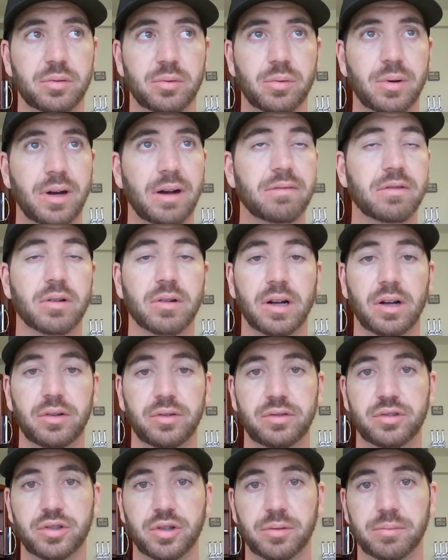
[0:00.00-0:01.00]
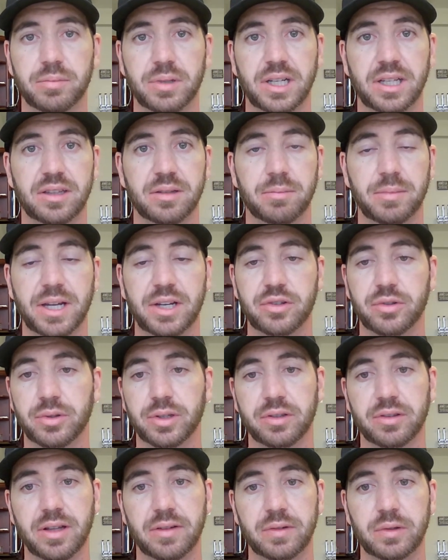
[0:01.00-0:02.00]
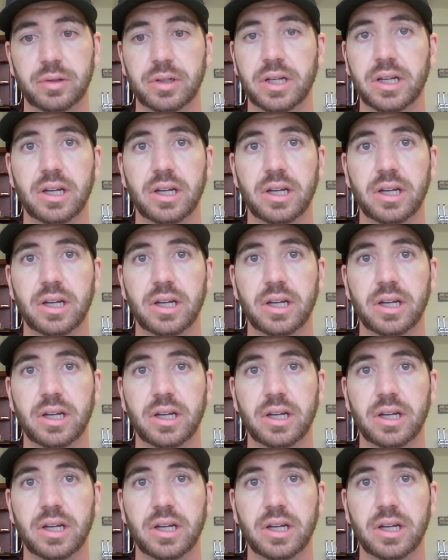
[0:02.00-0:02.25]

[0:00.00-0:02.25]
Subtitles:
whoever else shouldn't be at the major league level